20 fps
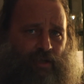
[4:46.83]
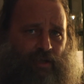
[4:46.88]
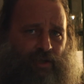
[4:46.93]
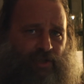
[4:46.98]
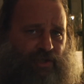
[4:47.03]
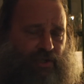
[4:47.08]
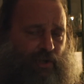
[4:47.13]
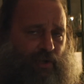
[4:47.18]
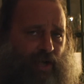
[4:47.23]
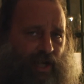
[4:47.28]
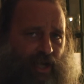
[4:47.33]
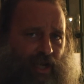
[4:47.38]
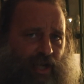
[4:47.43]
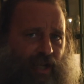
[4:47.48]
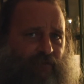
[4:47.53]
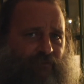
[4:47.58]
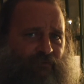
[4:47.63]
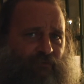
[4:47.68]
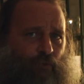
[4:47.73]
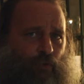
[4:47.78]
Is there
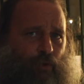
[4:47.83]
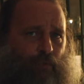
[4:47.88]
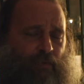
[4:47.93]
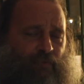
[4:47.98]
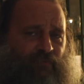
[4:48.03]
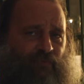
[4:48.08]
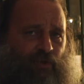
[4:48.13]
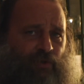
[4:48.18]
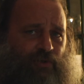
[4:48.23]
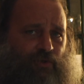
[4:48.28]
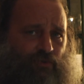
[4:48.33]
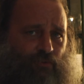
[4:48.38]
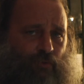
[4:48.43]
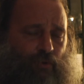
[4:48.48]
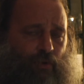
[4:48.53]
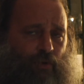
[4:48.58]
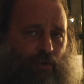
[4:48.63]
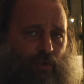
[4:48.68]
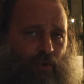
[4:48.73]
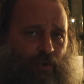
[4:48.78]
any form of
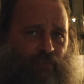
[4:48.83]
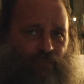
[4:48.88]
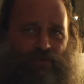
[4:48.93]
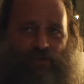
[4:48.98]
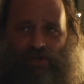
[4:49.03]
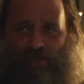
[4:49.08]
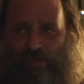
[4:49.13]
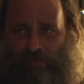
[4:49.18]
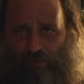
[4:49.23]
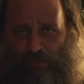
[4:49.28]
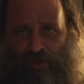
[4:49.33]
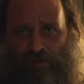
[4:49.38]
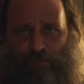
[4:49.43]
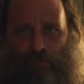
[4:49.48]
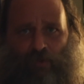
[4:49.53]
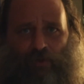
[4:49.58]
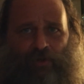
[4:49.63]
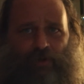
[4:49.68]
control over these people